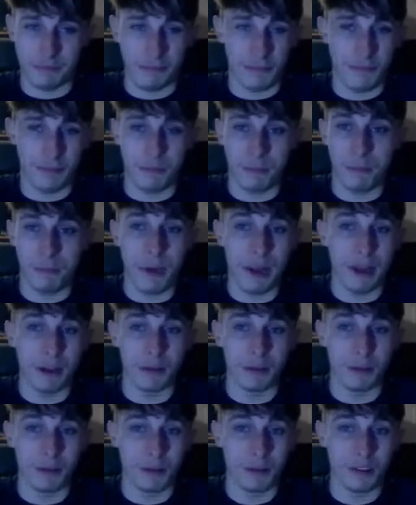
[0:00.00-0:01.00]

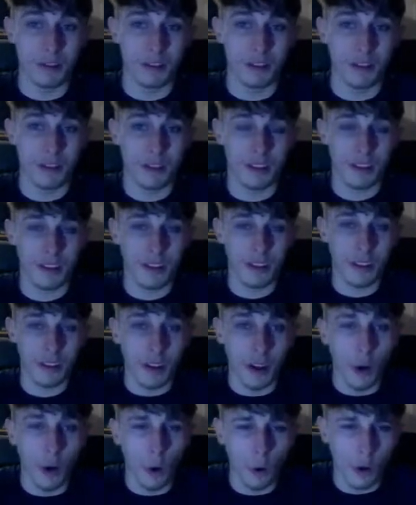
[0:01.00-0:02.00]
mental.
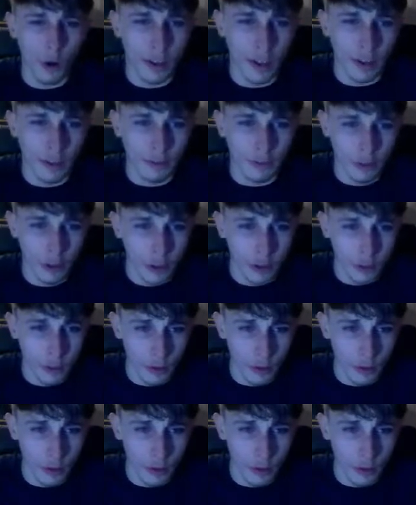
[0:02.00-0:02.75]
Oh, look at that throw.